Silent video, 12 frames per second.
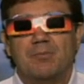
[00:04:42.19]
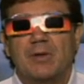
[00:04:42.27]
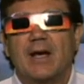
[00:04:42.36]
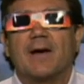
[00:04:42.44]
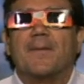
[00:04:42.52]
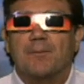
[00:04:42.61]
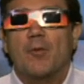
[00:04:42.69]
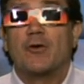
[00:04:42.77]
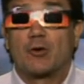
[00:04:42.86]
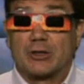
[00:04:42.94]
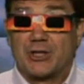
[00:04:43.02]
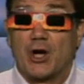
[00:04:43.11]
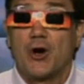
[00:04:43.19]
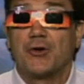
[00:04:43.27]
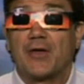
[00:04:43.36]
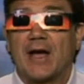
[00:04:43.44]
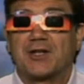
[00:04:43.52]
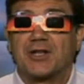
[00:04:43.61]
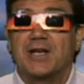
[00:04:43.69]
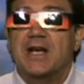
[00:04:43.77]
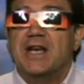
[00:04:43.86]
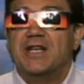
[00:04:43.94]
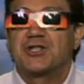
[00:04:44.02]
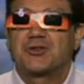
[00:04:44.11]
yeah, moving across the Earth actually,
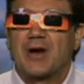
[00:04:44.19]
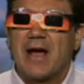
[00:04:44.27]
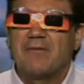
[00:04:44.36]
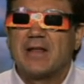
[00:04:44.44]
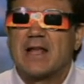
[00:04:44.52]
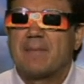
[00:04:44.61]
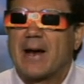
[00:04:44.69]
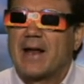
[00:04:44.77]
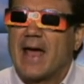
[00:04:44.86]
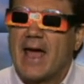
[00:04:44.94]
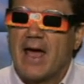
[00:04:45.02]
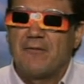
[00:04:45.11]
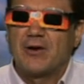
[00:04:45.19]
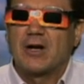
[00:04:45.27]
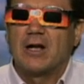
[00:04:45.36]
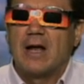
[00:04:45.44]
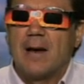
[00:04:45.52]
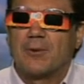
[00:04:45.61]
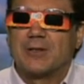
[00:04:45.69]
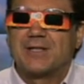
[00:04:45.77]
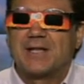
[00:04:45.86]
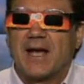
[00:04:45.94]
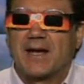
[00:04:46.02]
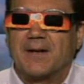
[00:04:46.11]
is traveling at about a half a kilometer a
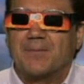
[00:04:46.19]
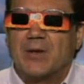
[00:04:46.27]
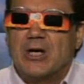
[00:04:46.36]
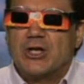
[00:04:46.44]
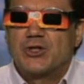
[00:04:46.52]
second.